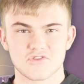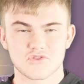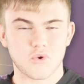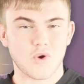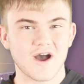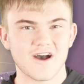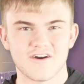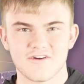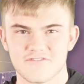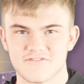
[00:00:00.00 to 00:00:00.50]

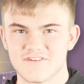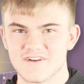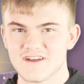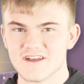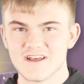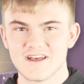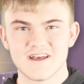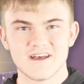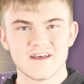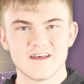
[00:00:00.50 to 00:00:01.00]

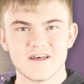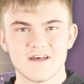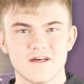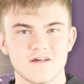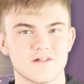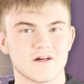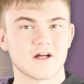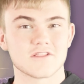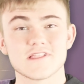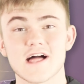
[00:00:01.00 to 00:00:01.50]

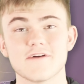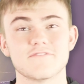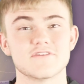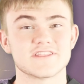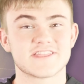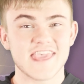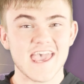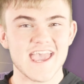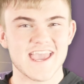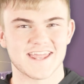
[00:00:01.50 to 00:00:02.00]
12,
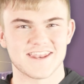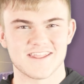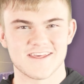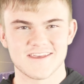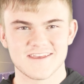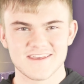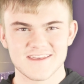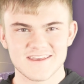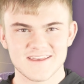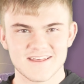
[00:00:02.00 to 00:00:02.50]
11,
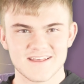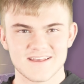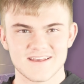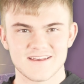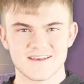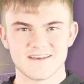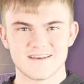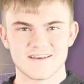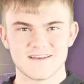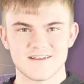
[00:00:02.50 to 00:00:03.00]
10,
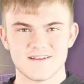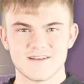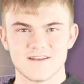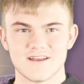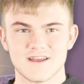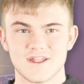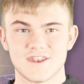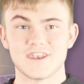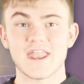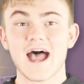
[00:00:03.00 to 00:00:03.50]

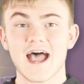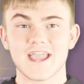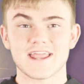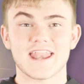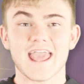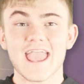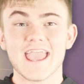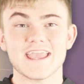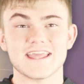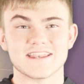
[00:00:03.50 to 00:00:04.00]

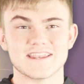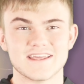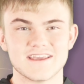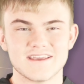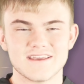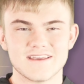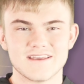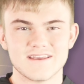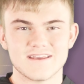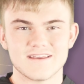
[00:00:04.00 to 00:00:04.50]
9, 8,
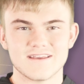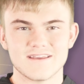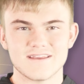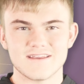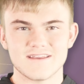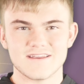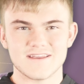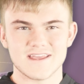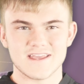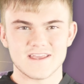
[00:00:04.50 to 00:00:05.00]

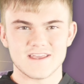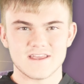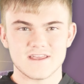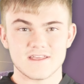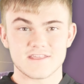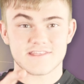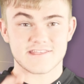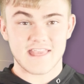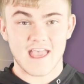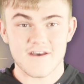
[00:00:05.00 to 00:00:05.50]

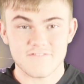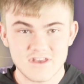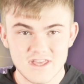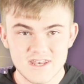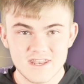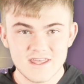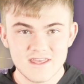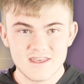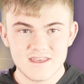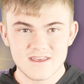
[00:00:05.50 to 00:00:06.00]

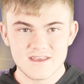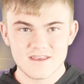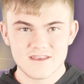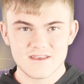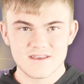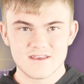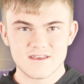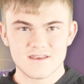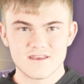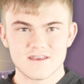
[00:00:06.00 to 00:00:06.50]
7,
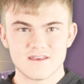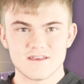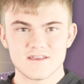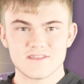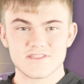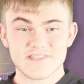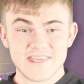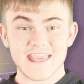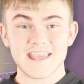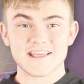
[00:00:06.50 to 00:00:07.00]

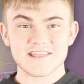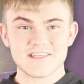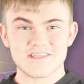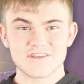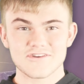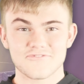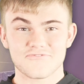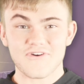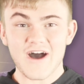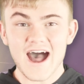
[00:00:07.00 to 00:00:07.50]
6,
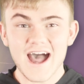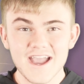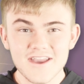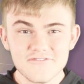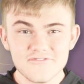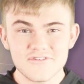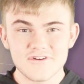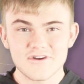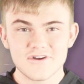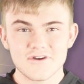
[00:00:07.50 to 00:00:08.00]

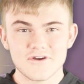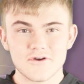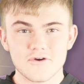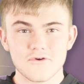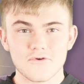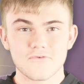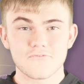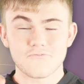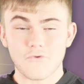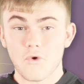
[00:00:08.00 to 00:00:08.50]

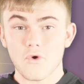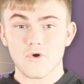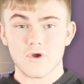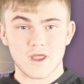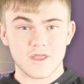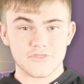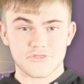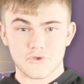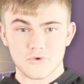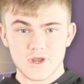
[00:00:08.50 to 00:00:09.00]
5, 4,
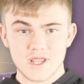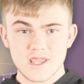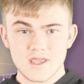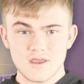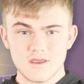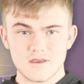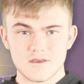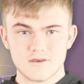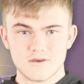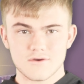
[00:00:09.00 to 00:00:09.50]
and
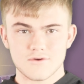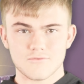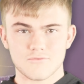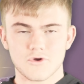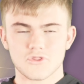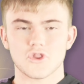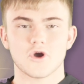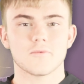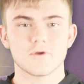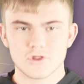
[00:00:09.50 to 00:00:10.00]
3.
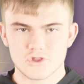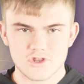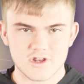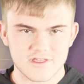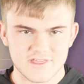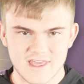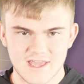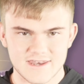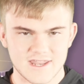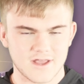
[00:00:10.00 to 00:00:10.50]
Well, nobody should
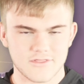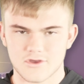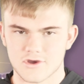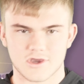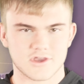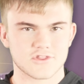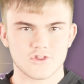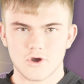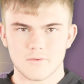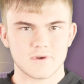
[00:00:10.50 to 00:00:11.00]
have sat down there
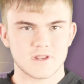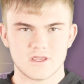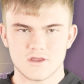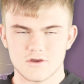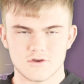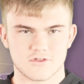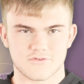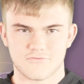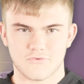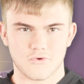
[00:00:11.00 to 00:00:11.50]
because nobody
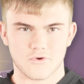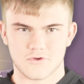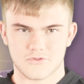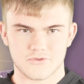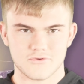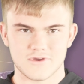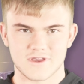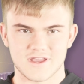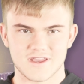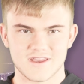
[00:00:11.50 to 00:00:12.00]
here is 4 or
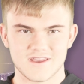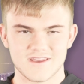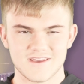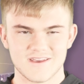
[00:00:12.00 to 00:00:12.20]
3.